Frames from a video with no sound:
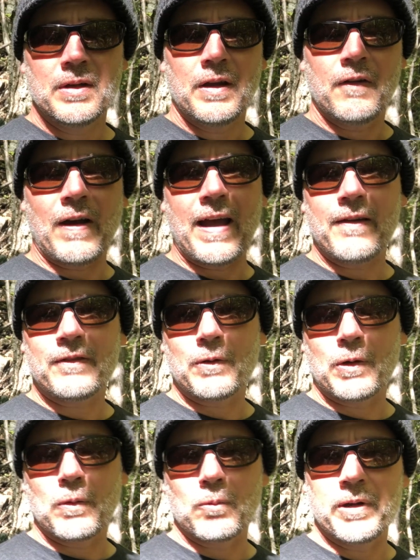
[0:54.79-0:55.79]
If I have to
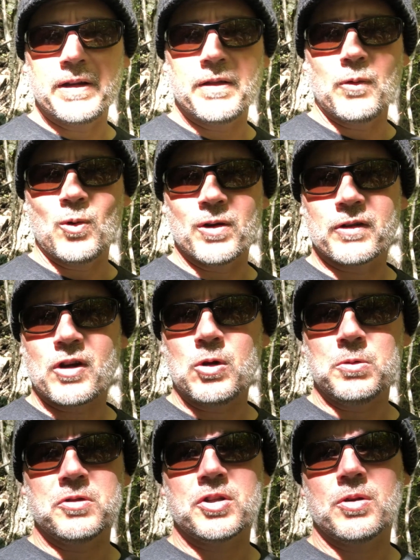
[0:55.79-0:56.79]
read the word
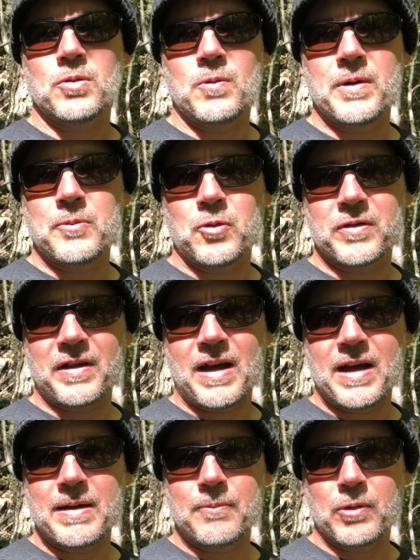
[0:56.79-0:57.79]
culture one more
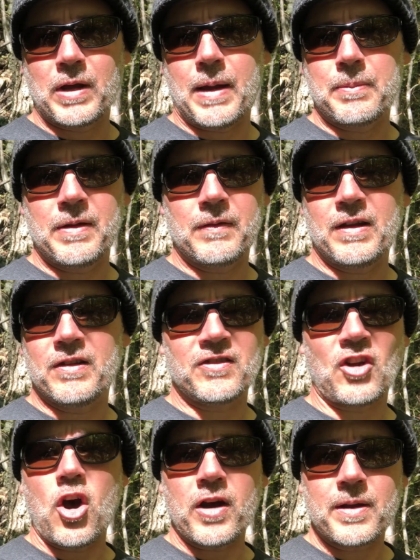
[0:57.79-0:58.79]
time when I'm just
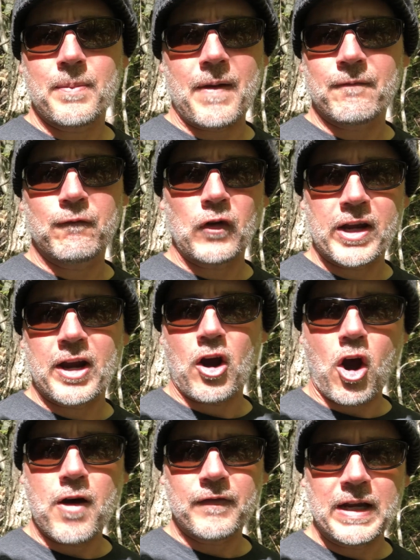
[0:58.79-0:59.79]
talking about freaking
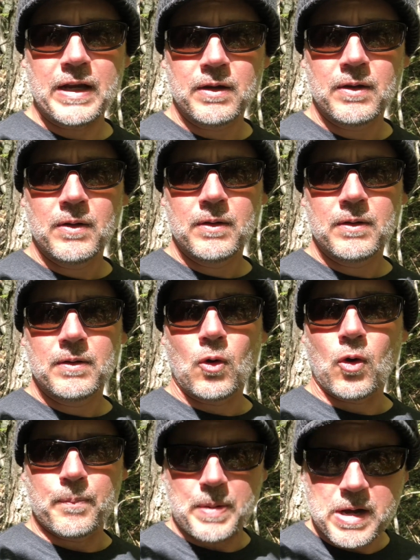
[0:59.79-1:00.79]
coffee
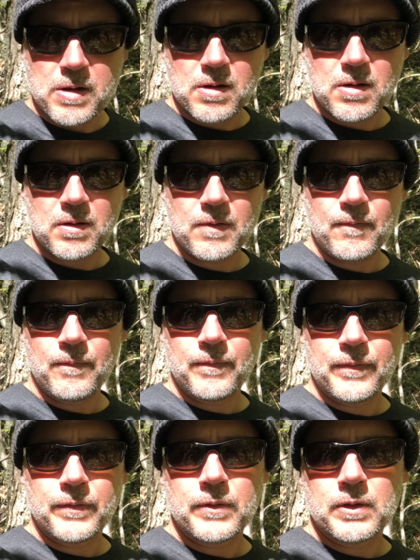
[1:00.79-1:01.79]
or beer,
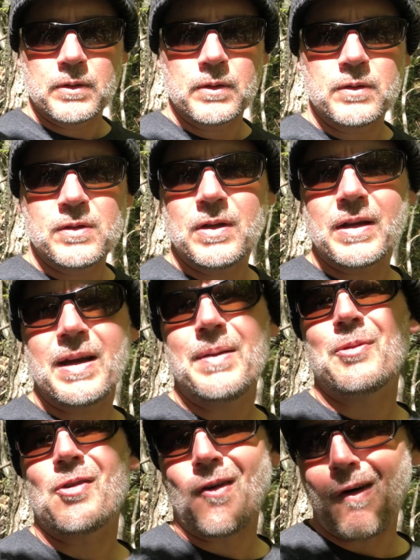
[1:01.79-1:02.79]
come
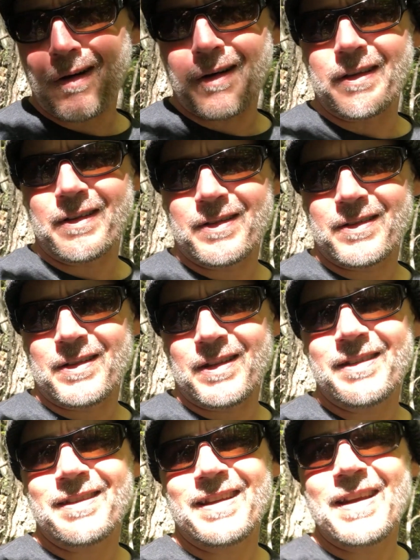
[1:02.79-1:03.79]
on,
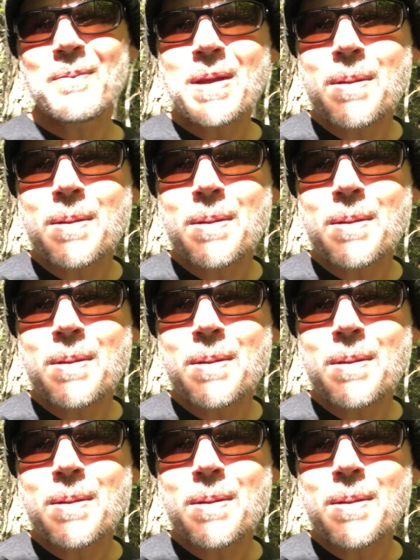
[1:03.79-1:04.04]
give me